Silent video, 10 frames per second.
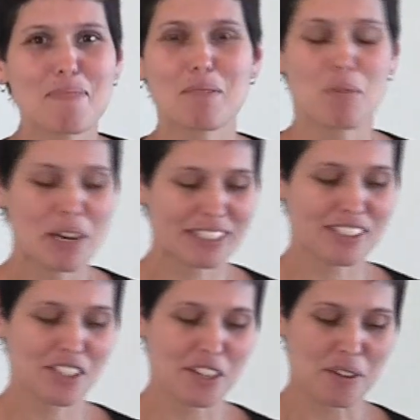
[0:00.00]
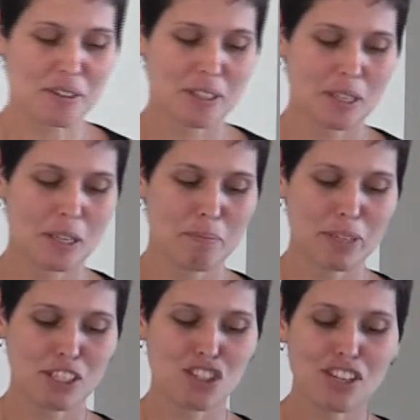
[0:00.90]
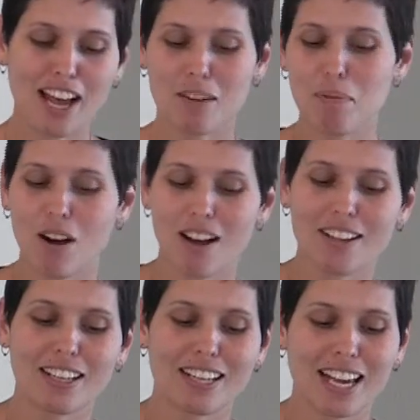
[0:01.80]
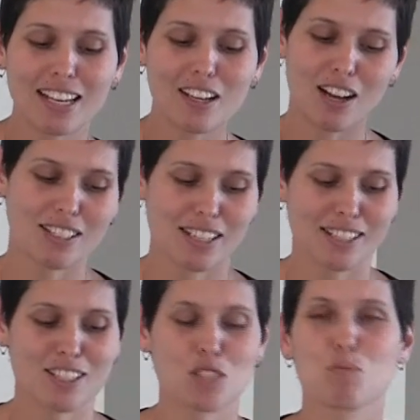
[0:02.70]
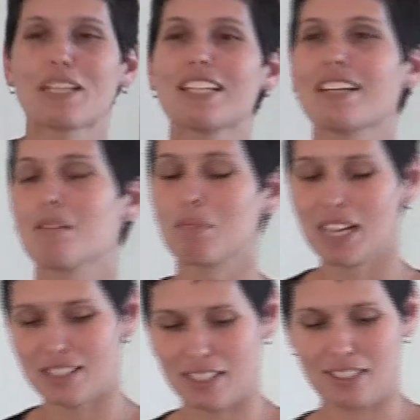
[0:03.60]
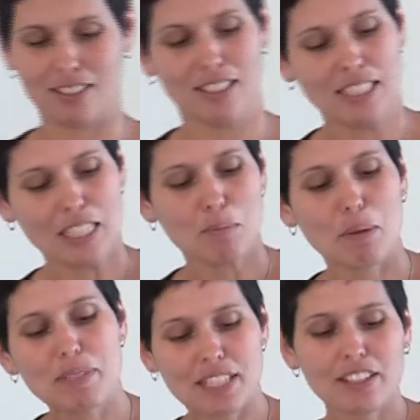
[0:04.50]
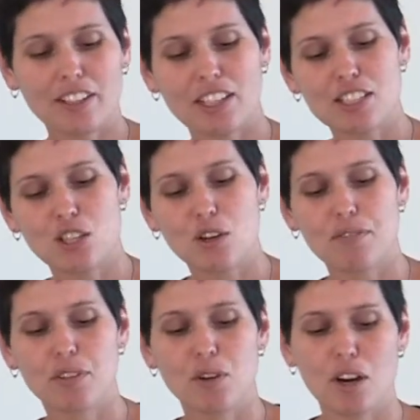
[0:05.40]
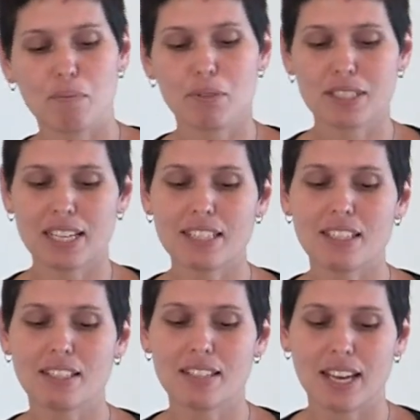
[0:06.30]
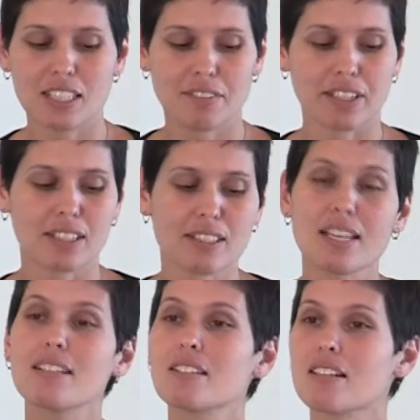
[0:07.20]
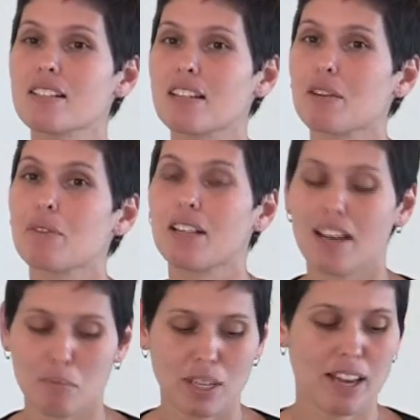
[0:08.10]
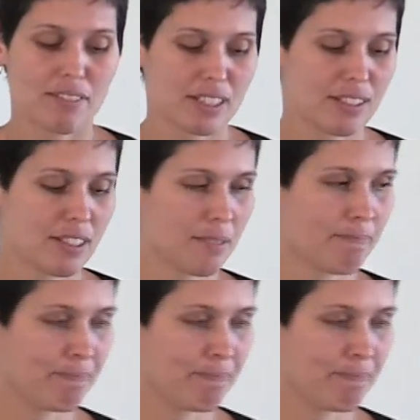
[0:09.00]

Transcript: But poignant too. Being shat upon in any context is really unpleasant, but particularly so if you are presenting scientific consensus and reliable evidence.